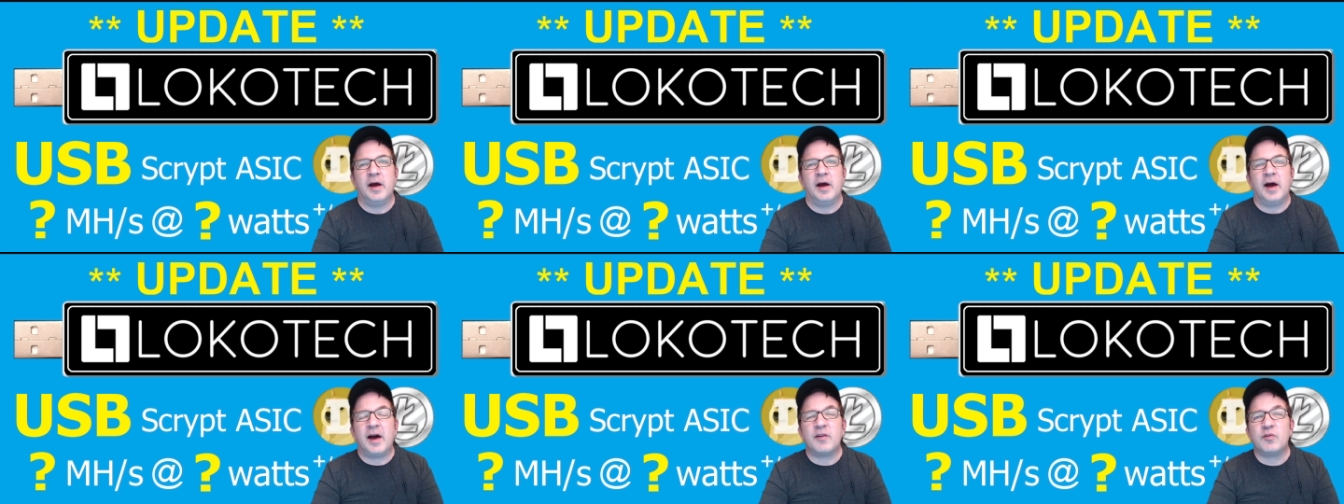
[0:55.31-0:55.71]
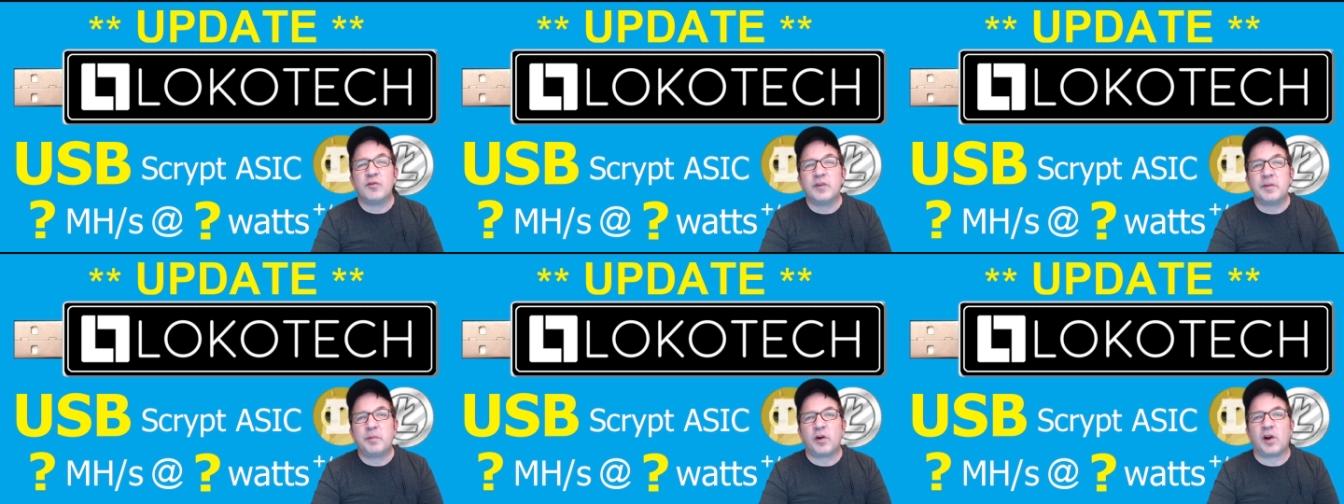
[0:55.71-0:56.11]
I
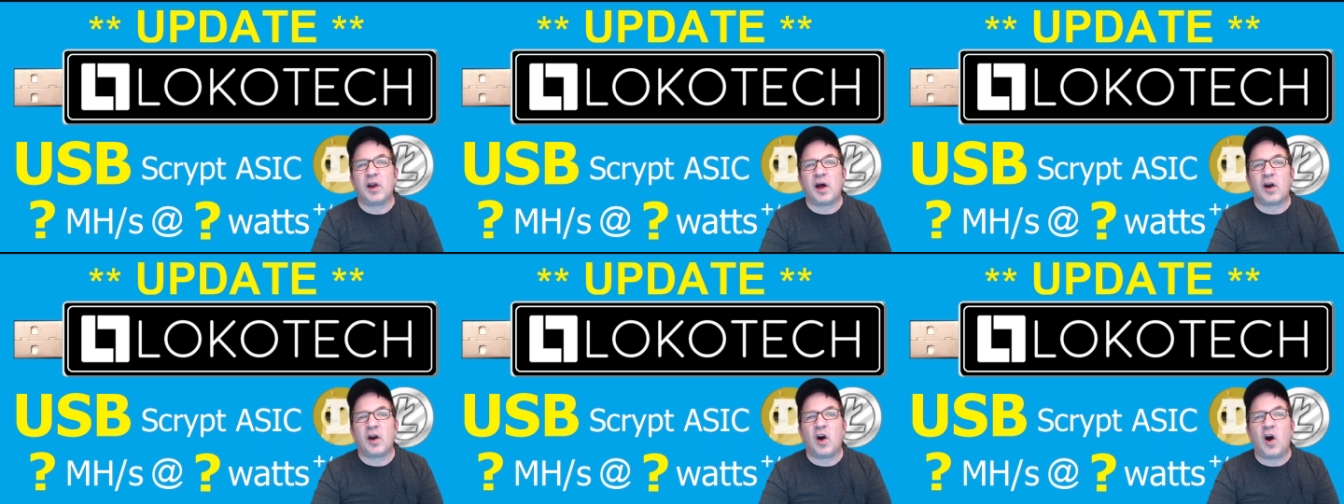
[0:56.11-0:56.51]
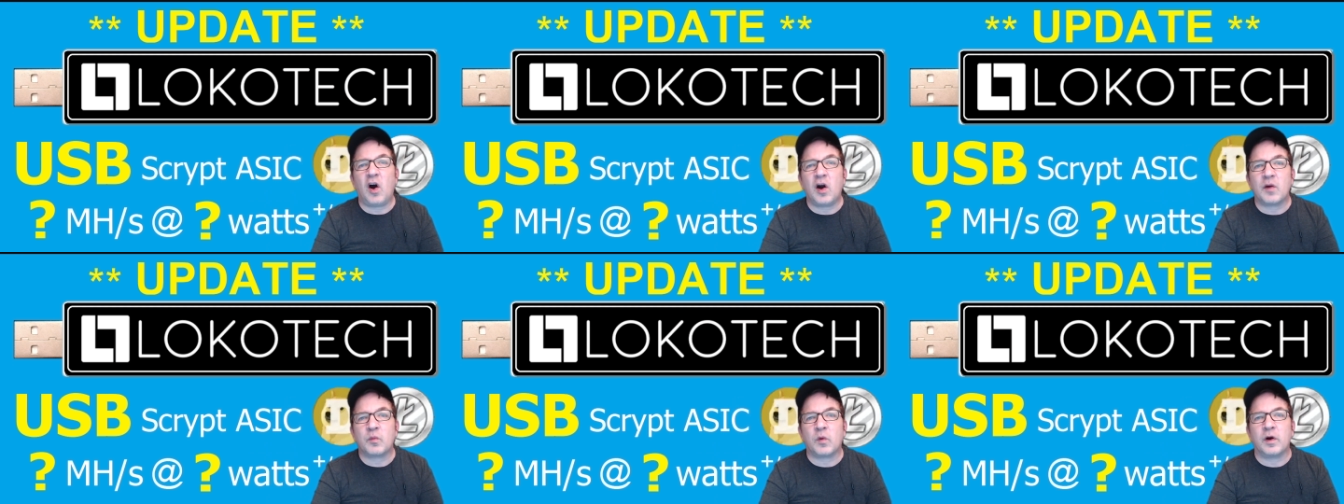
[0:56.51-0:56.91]
really put a lot of
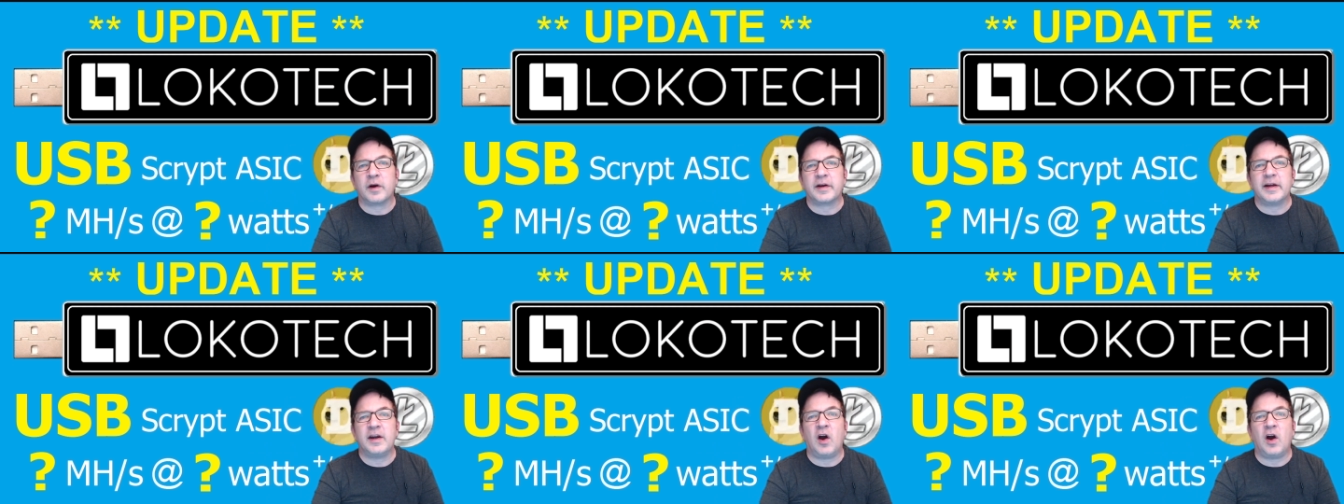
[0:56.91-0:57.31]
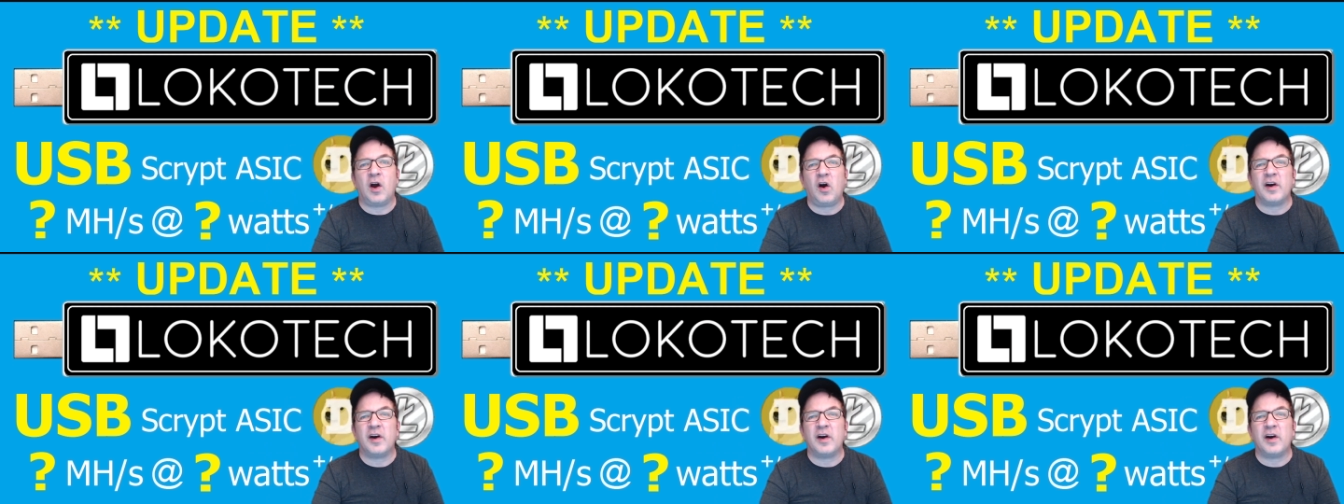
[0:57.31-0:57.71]
hard work and
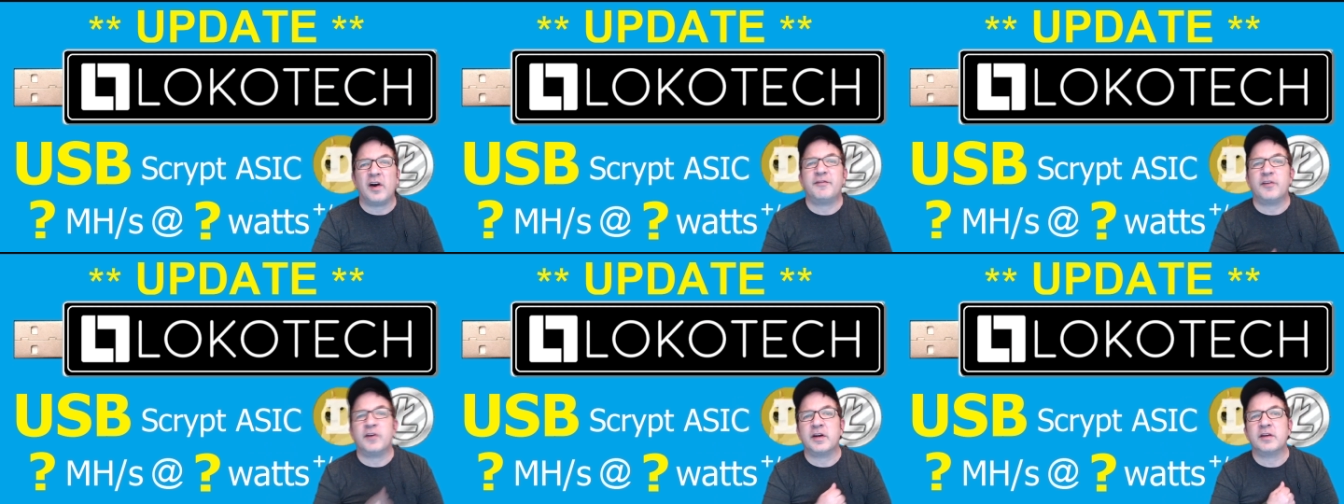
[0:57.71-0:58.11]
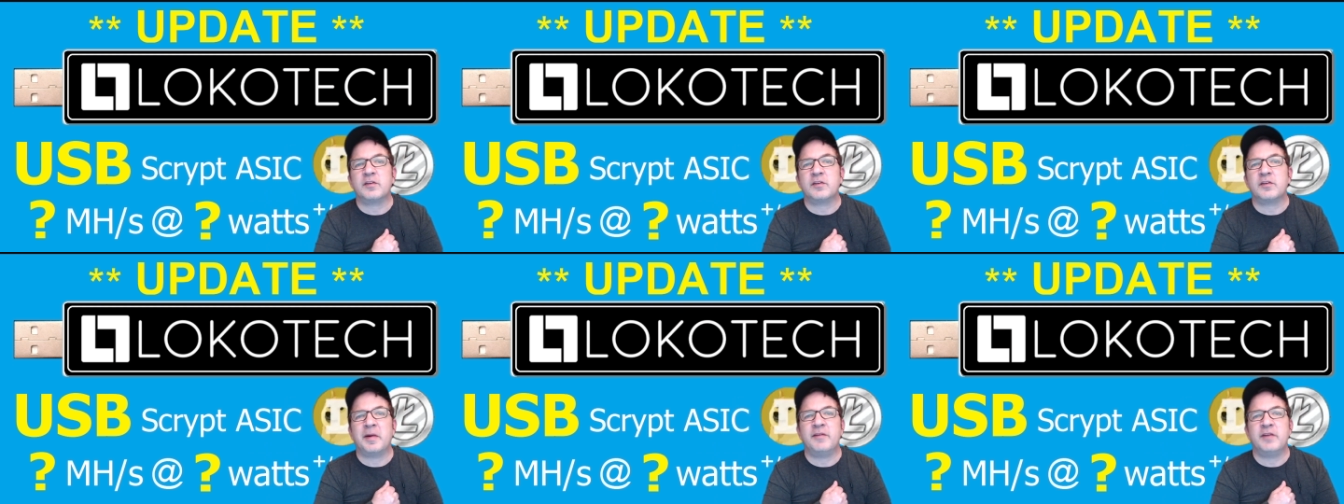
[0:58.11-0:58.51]
heart effort into
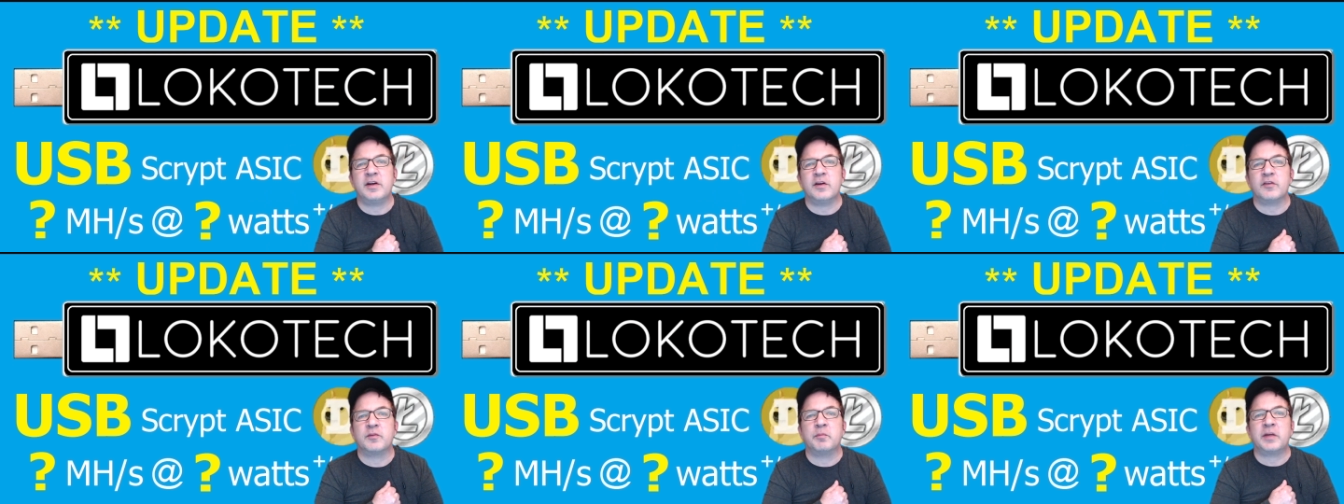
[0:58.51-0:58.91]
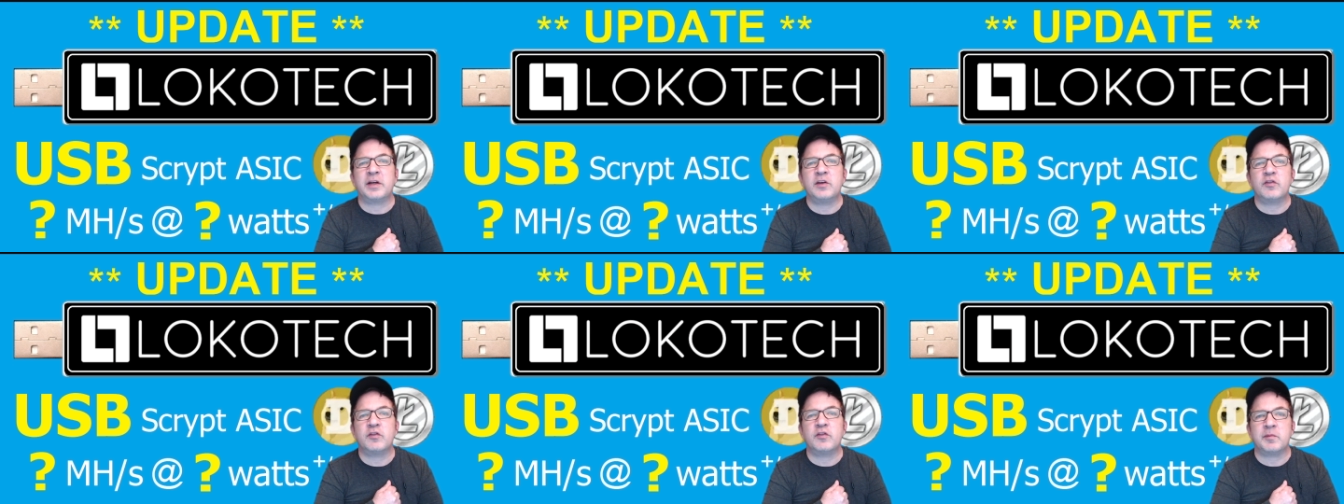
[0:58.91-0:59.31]
my videos to bring
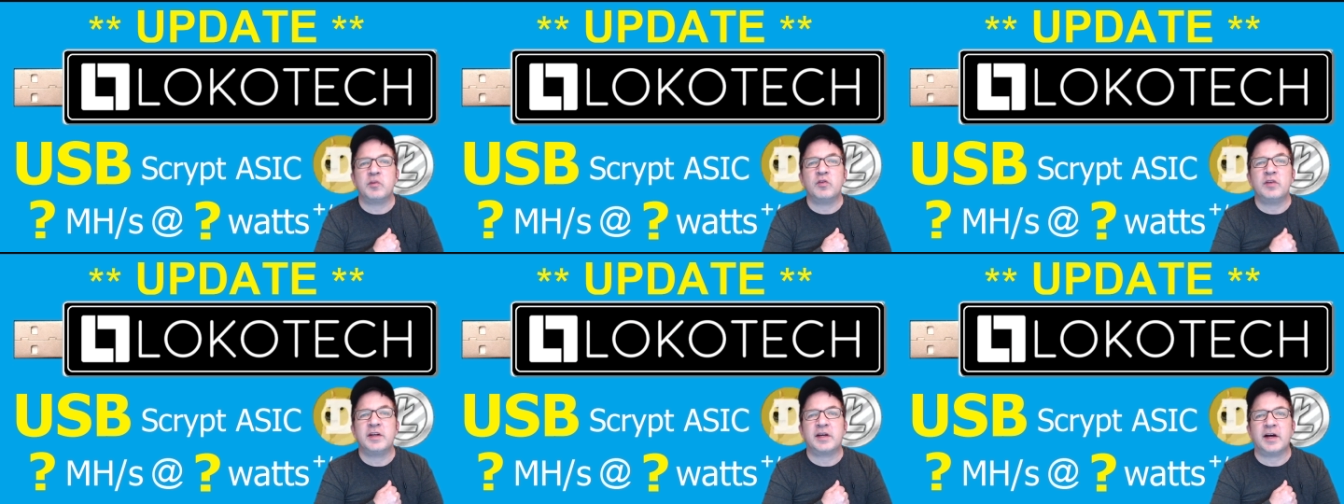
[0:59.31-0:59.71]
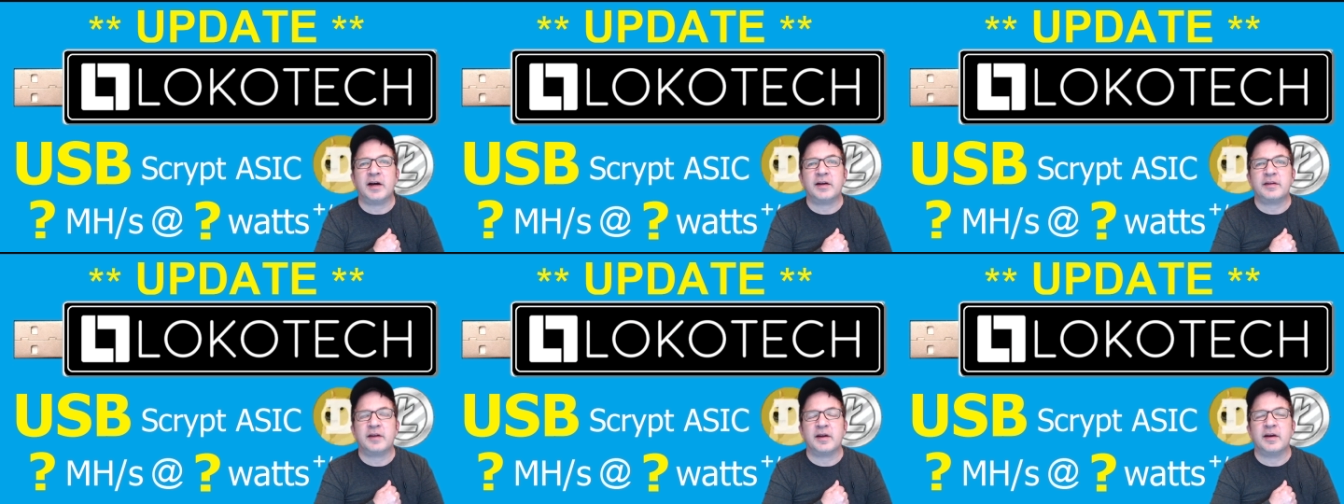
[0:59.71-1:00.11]
you some unique
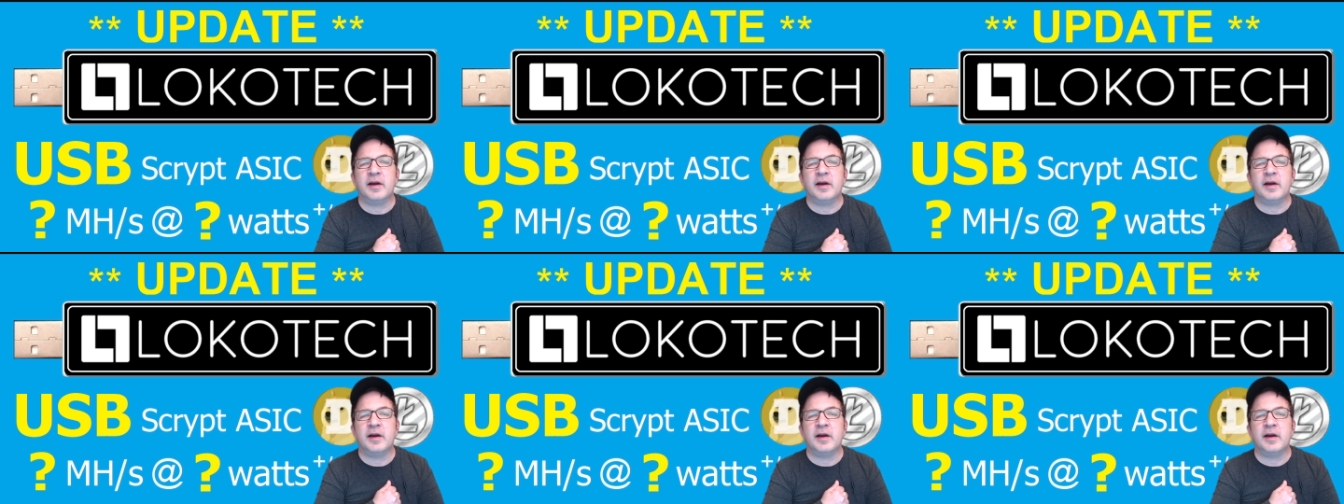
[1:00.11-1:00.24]
content.